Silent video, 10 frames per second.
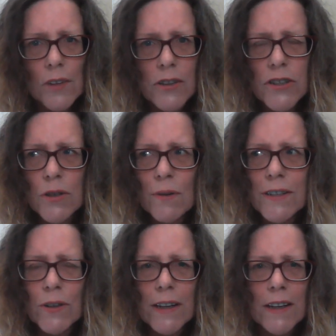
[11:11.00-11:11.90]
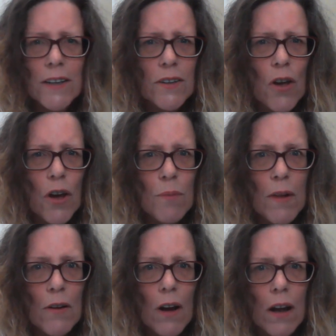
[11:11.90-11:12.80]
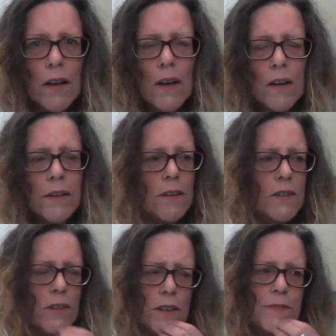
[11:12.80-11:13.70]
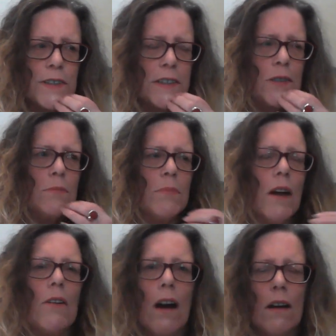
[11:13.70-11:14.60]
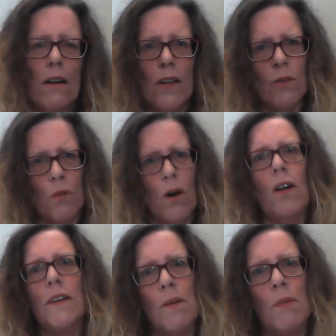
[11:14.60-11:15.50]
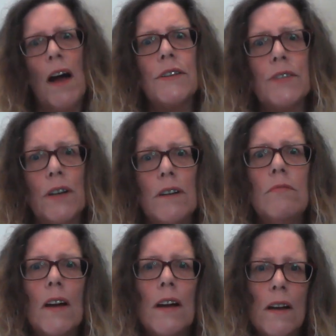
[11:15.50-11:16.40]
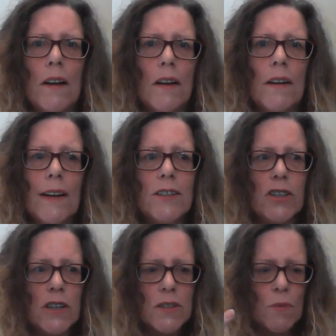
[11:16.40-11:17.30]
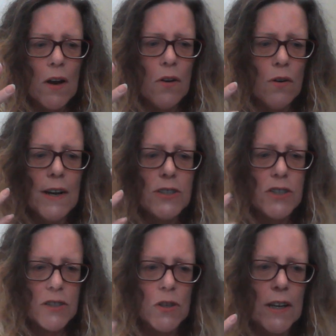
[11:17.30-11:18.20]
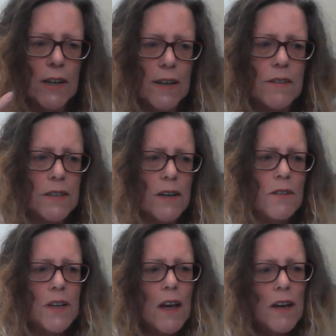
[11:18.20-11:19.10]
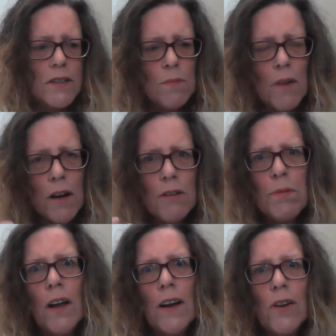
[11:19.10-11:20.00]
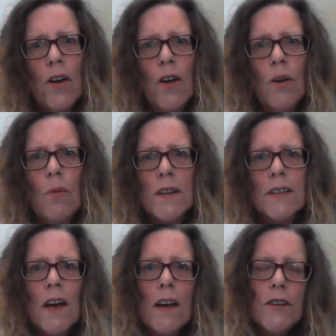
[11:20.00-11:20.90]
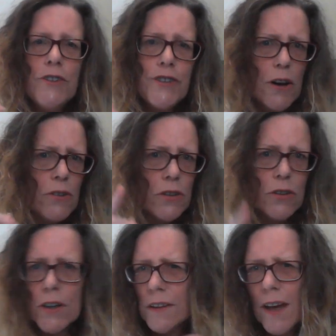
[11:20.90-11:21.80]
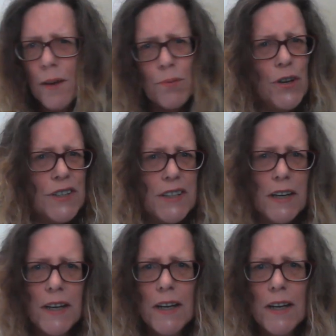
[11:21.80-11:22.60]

She's always looking in her mirror. Now, it's not a physical mirror on the wall in the bathroom. It's just that we're always just looking at ourselves. So my reply to her was, don't look at that person,